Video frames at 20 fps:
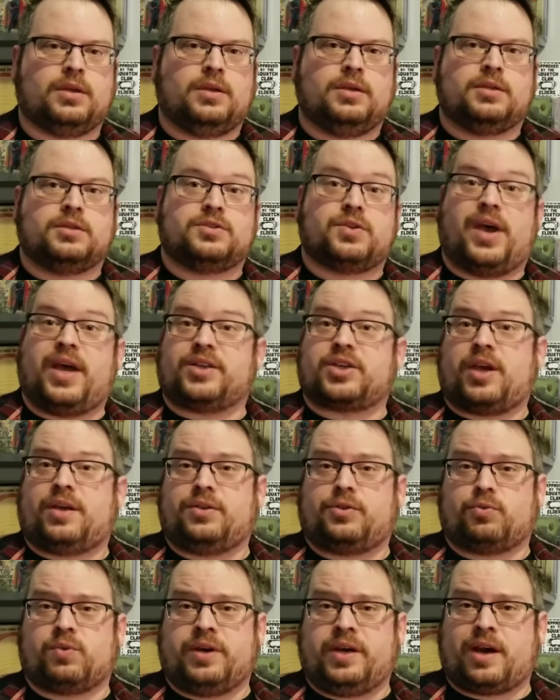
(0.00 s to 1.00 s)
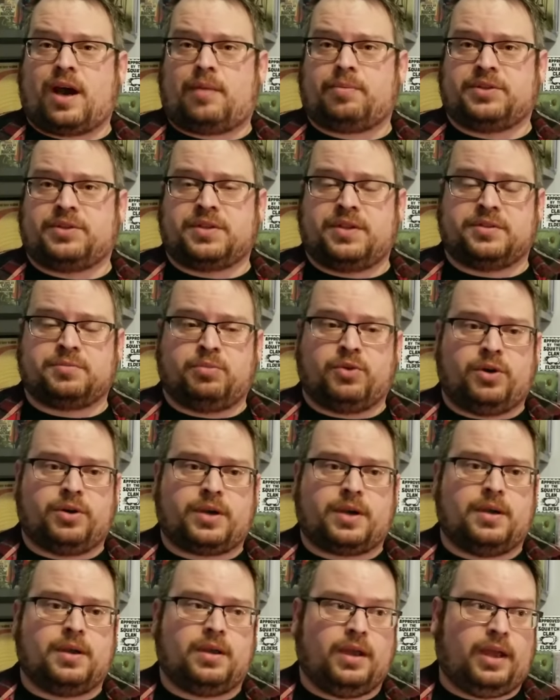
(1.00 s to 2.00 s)
So they actually had 3 copies of this book,
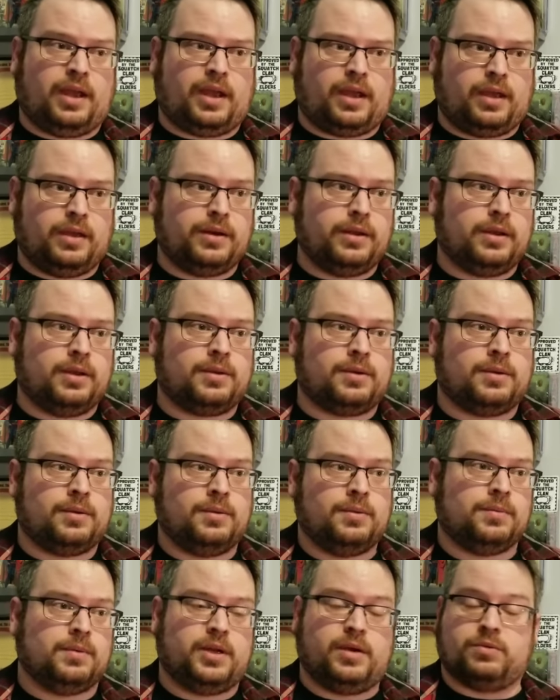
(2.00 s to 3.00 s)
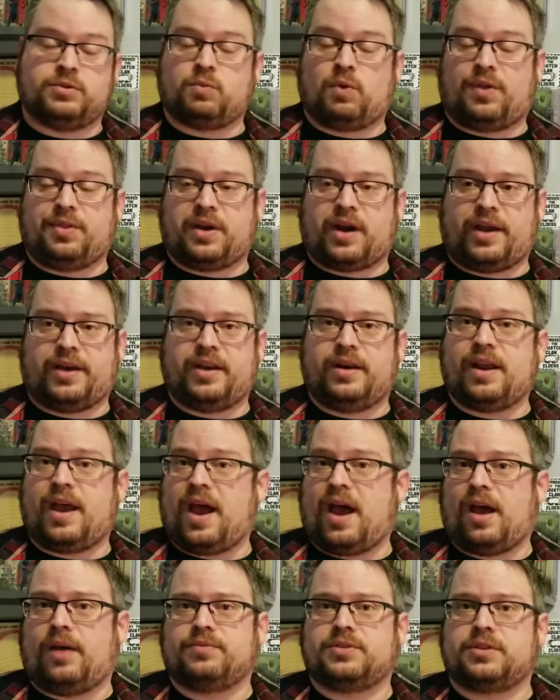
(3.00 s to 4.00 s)
and it was one that I didn't
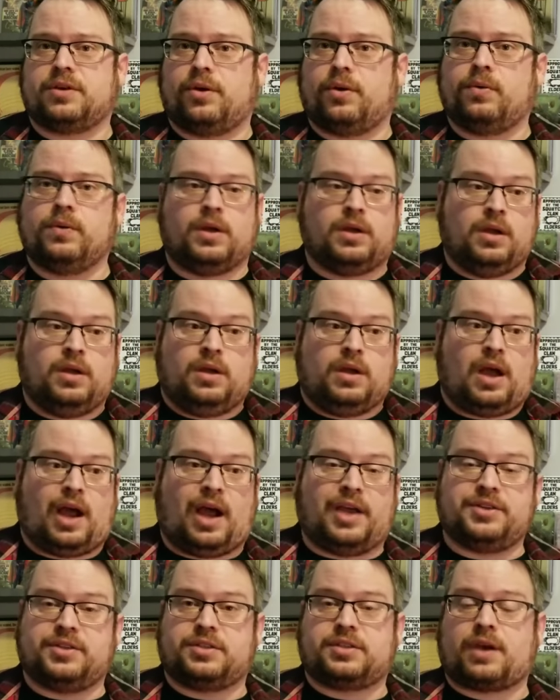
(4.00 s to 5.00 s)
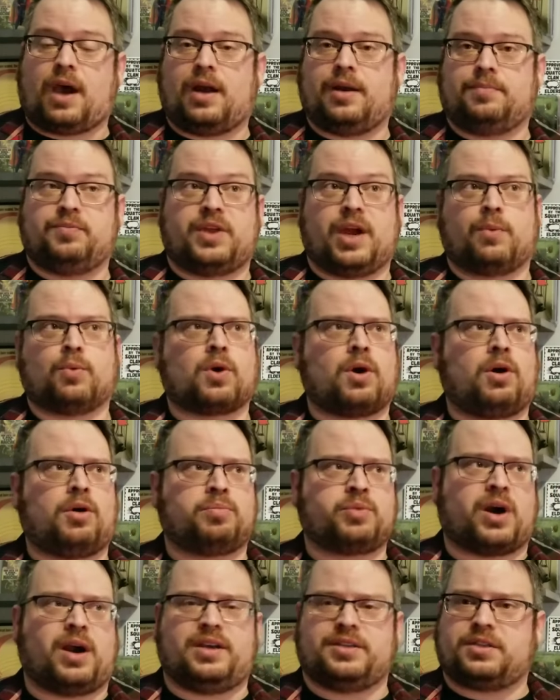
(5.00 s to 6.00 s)
have, so I just kind of, they were all
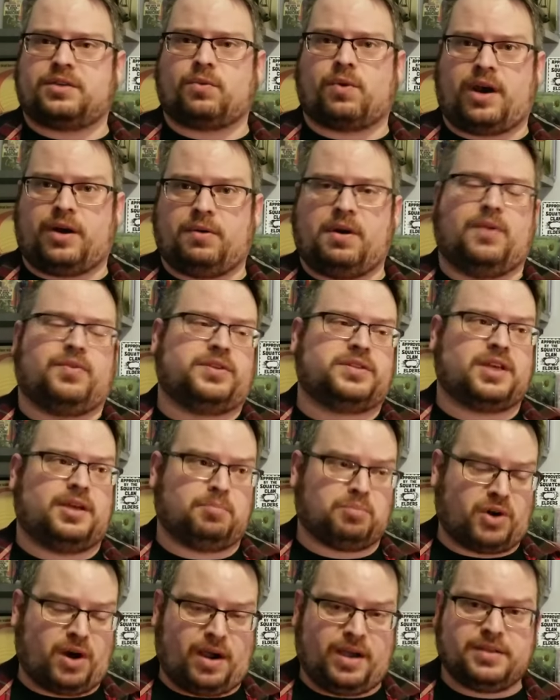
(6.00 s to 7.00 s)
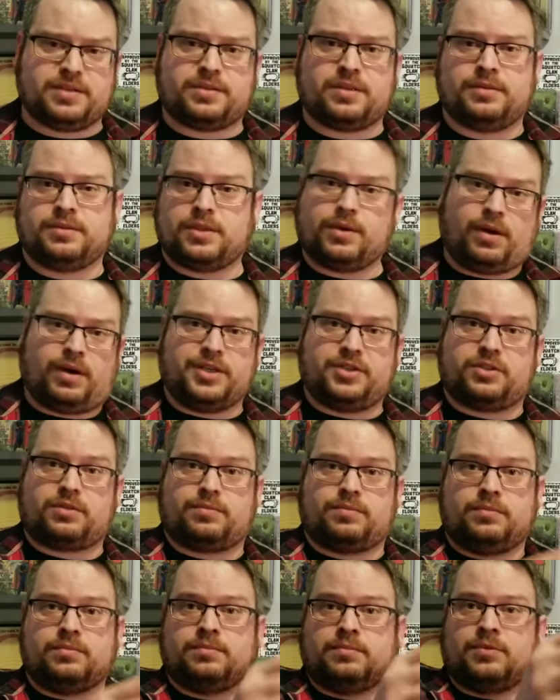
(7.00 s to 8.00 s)
priced right around the same price. So I just
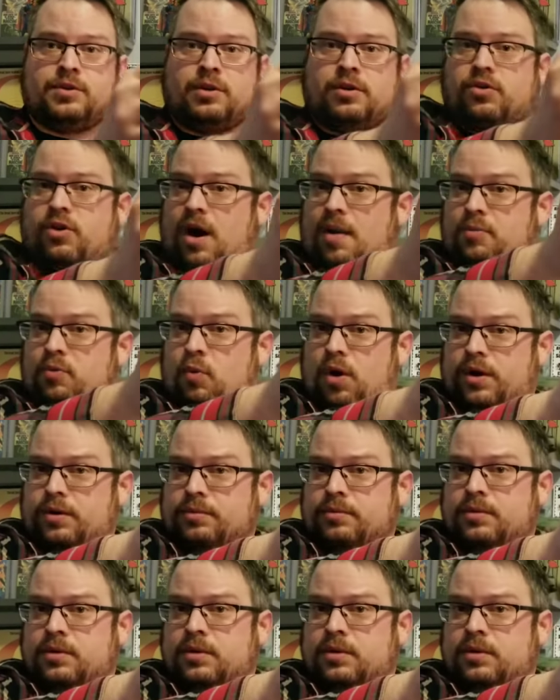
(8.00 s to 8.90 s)
grabbed one.